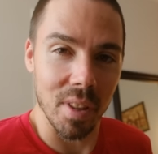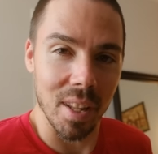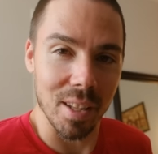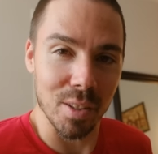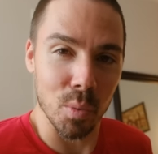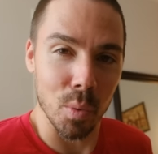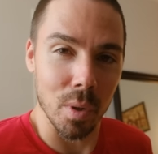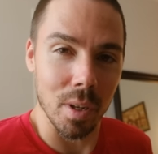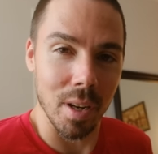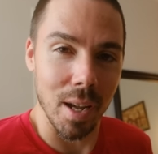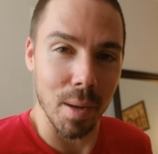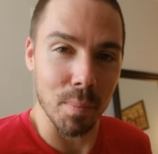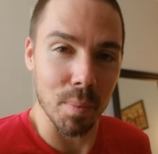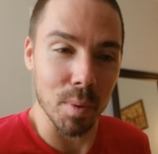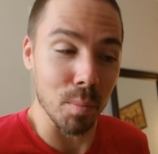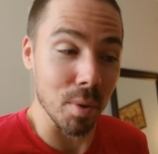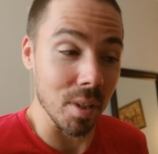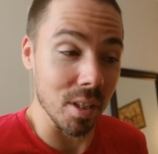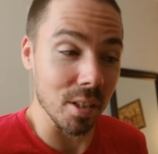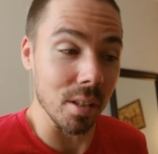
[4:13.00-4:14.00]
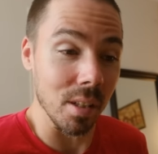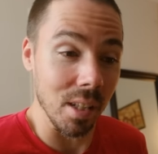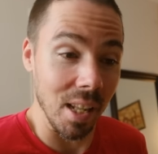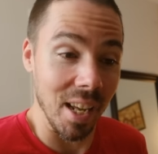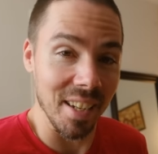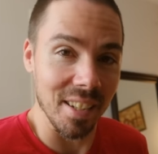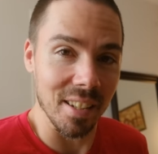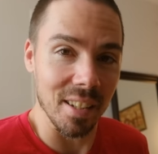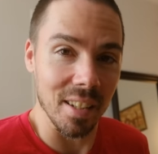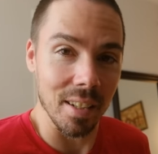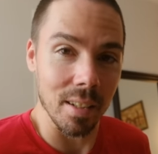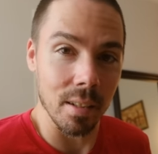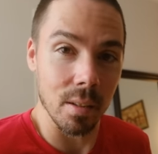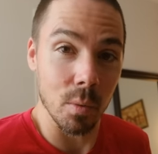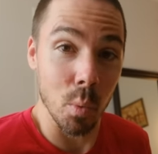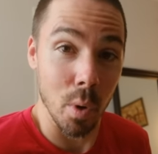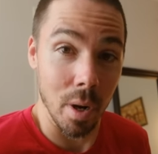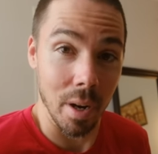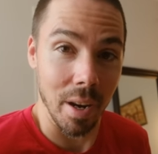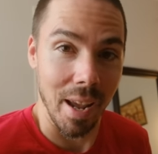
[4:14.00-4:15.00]
that's what happened, but it's likely
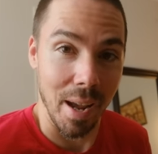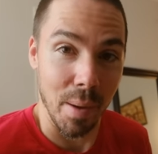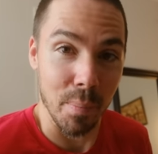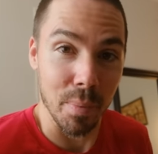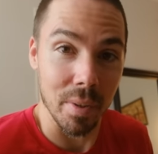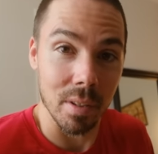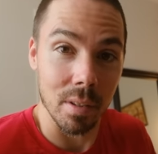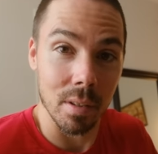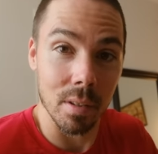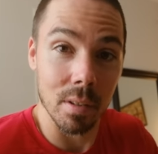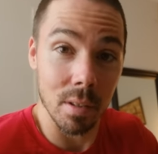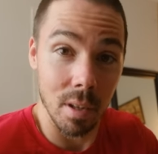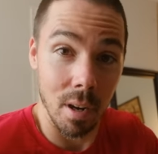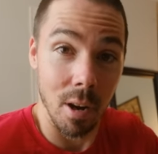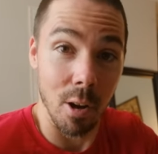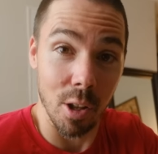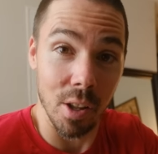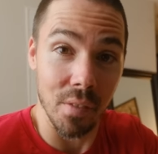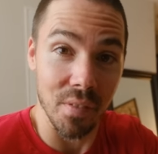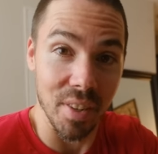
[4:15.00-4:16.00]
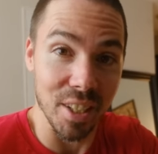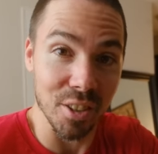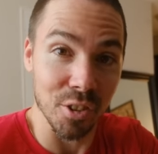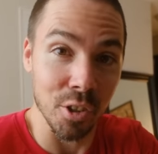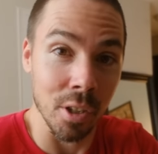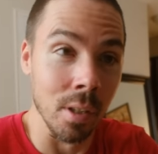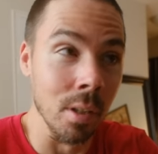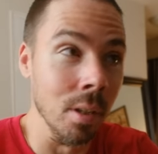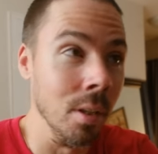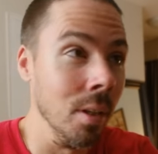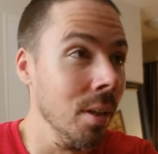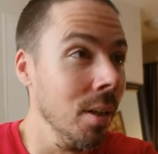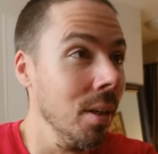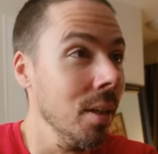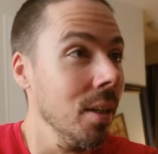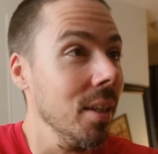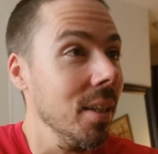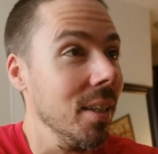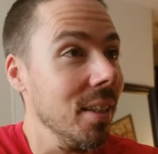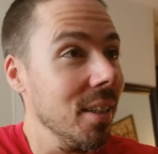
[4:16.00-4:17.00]
what happened to all of us.
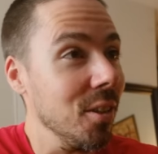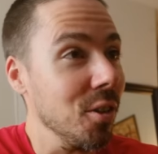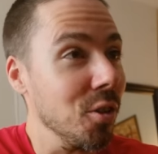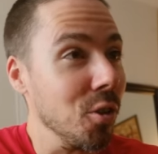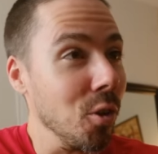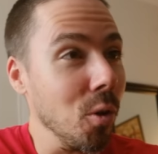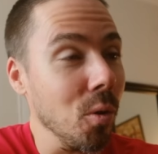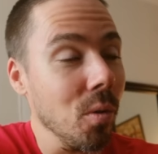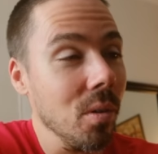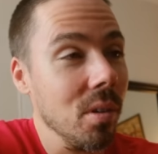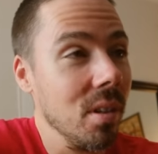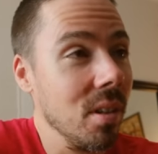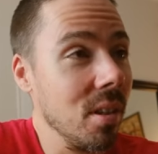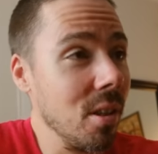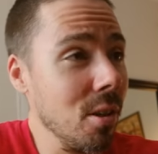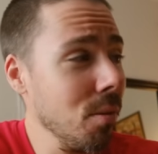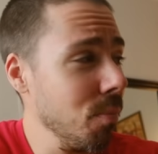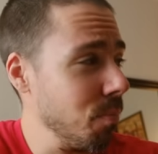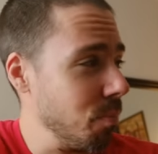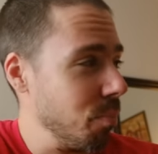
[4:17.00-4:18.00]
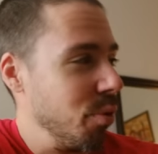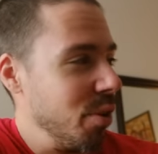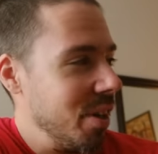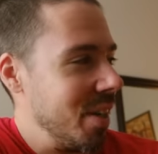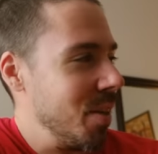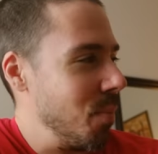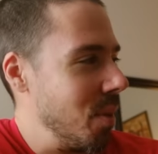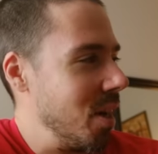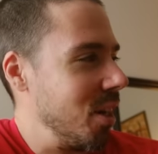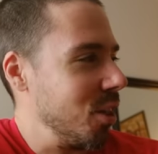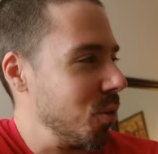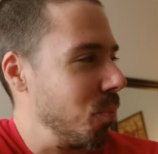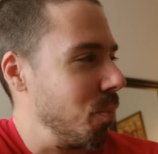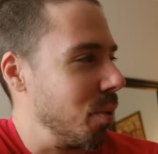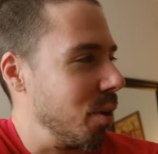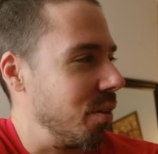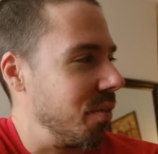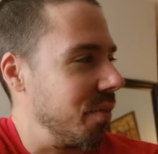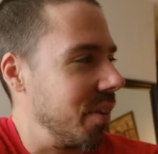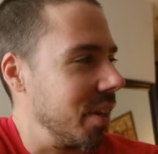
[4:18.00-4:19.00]
So they're pretty much
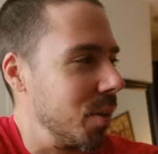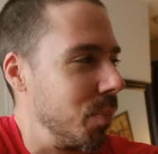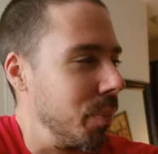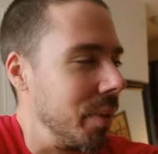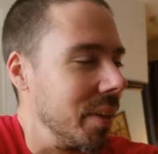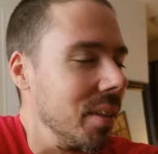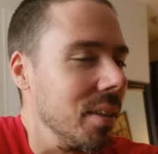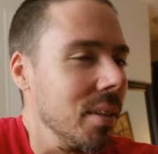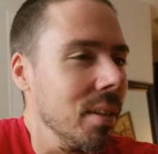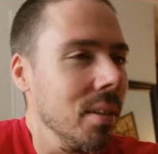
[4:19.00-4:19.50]
perfect, but